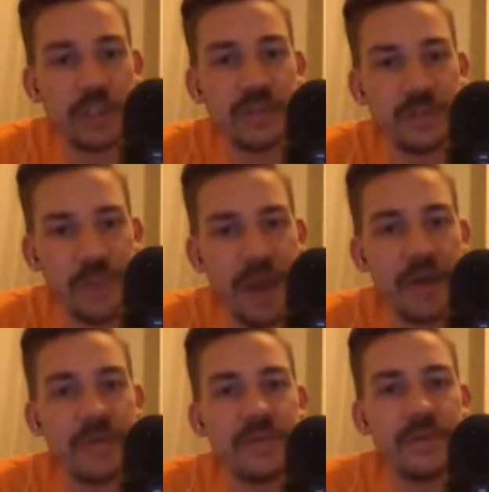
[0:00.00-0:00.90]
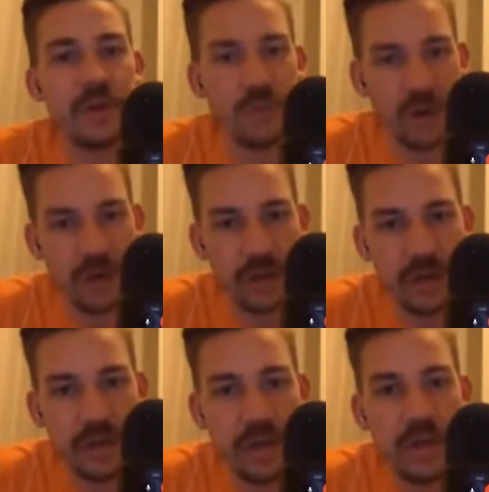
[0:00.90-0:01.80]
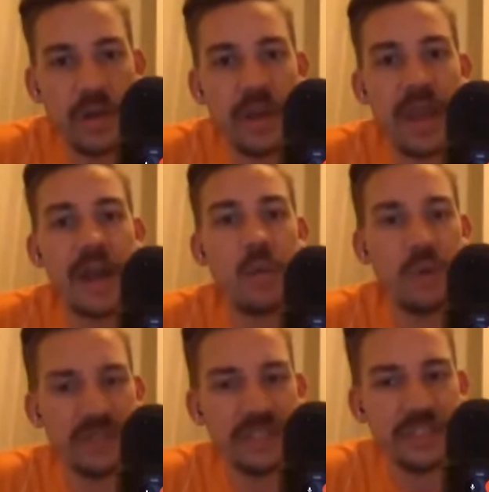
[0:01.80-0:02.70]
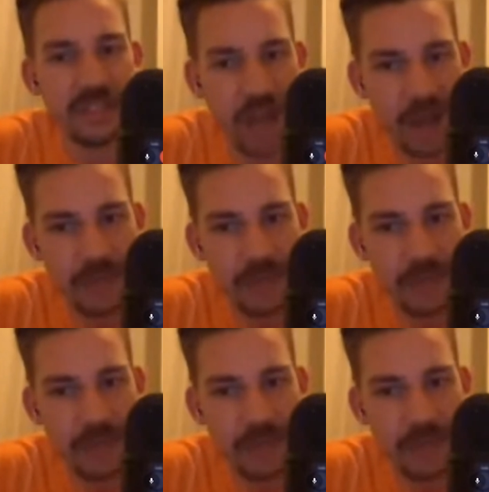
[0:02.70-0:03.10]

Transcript: about her work and I wouldn't stop.